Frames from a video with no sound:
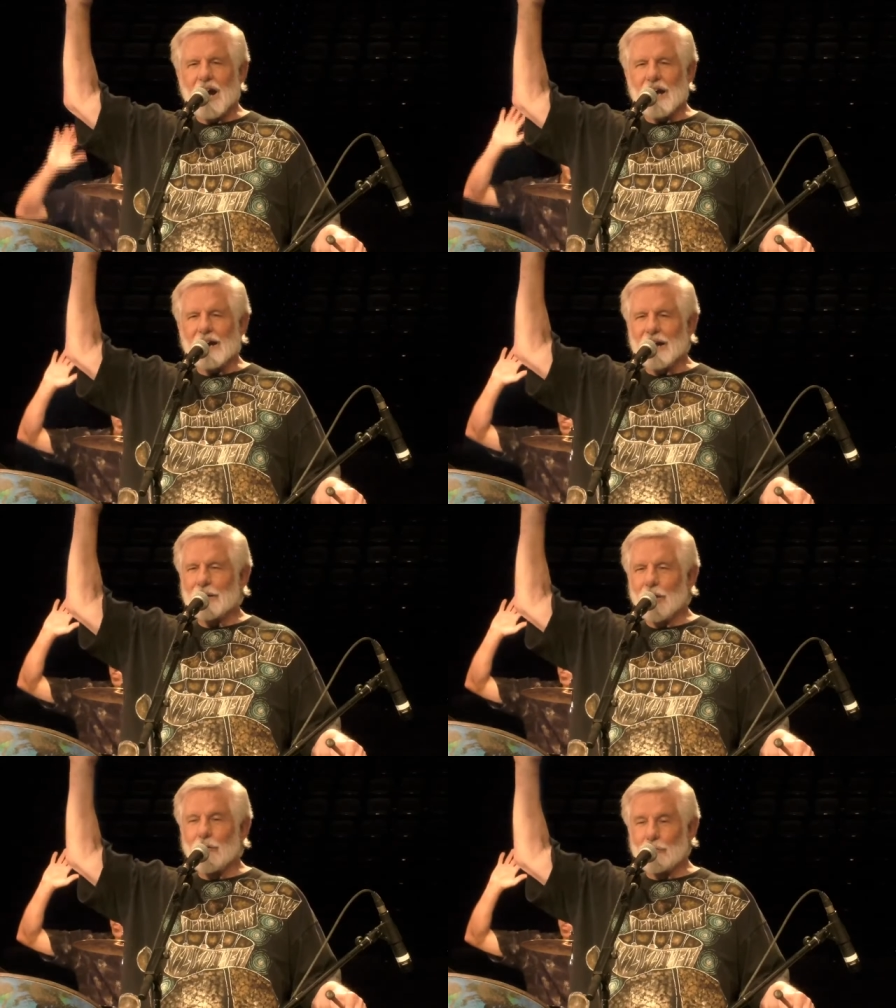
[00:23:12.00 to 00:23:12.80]
I, I
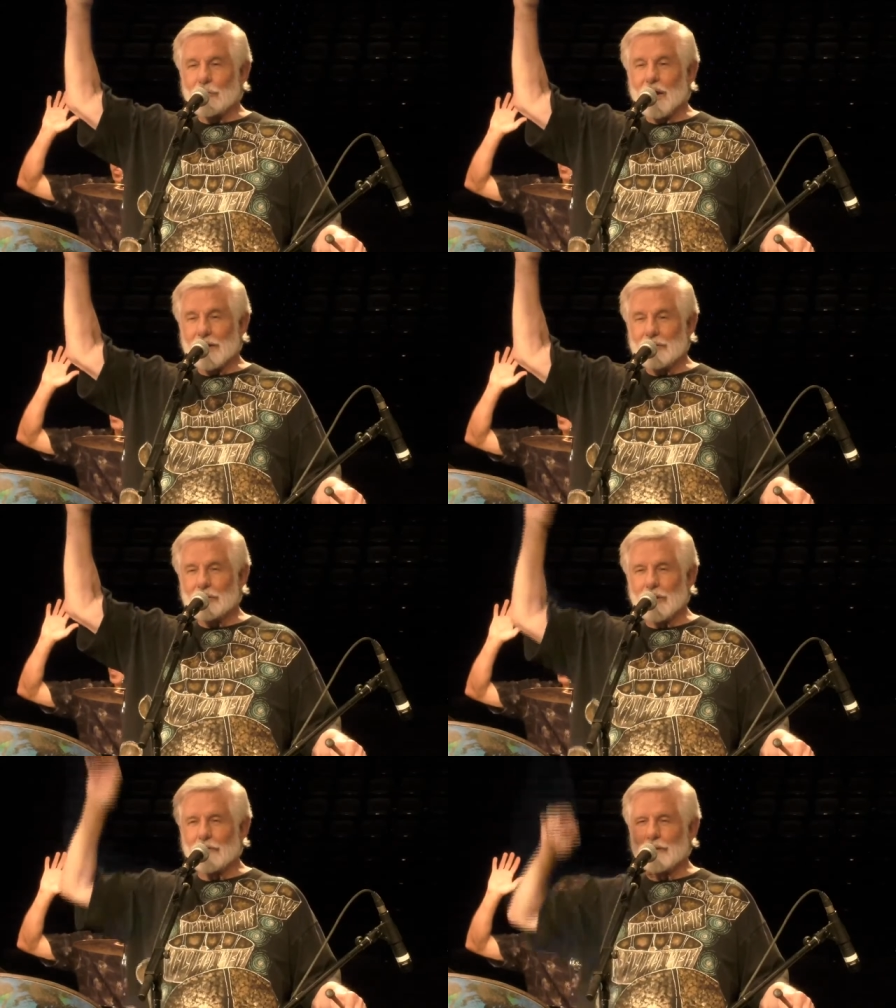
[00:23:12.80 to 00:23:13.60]
love them. I
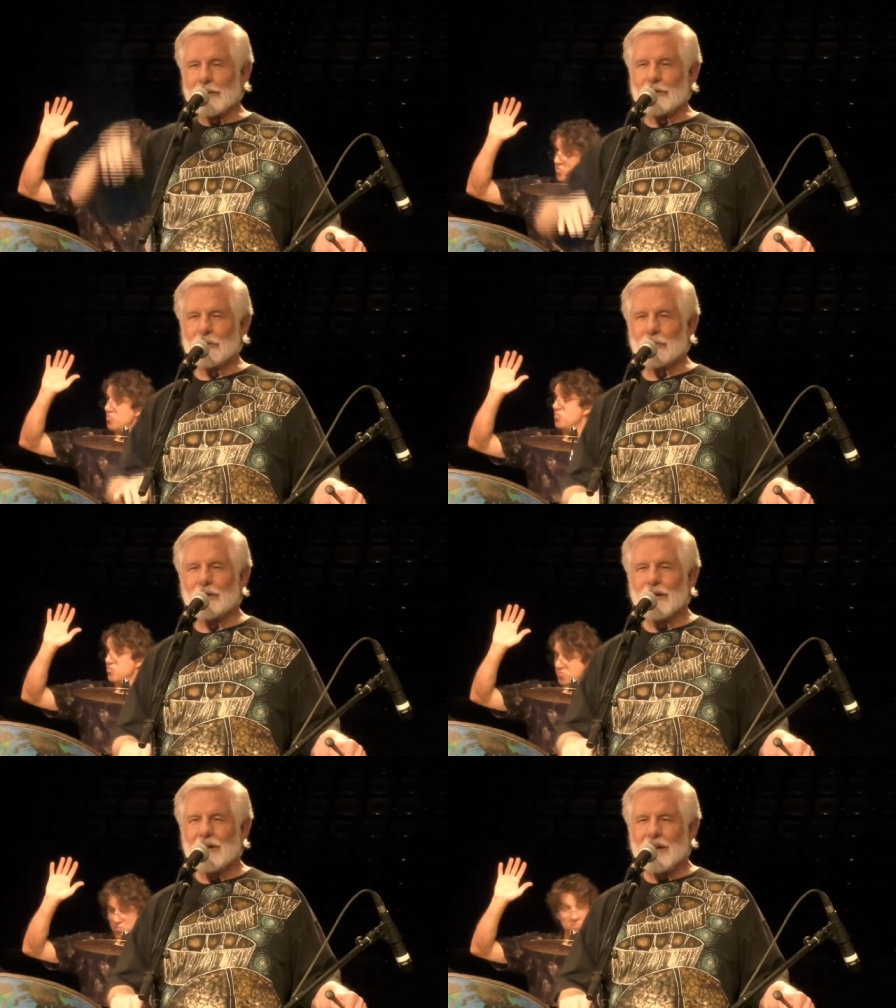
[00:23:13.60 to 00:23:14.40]
do. I really do
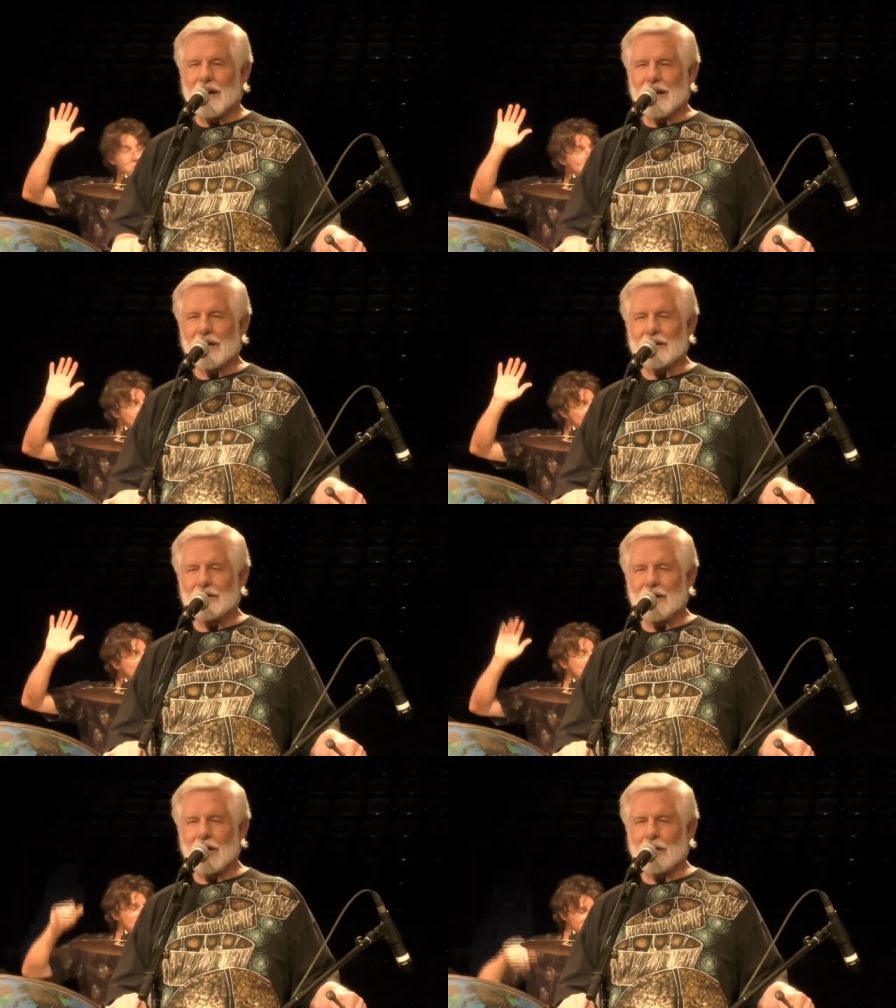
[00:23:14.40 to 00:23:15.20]

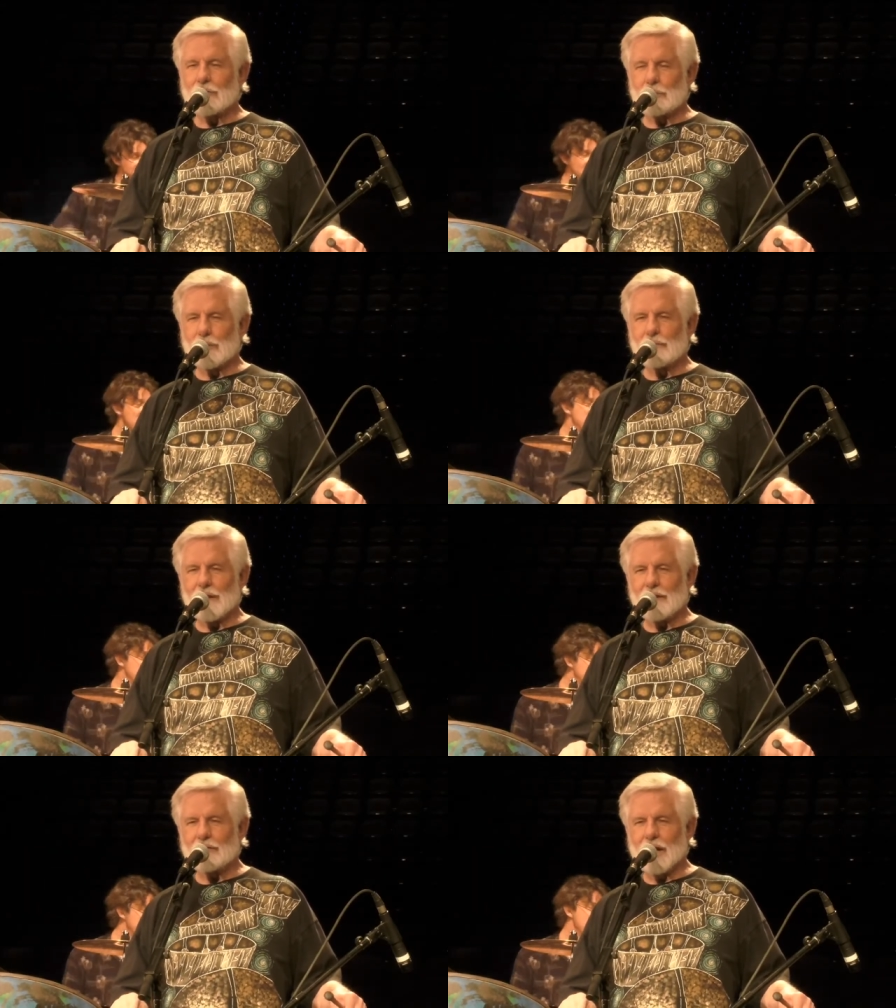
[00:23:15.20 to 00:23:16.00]
and uh, I was a big fan of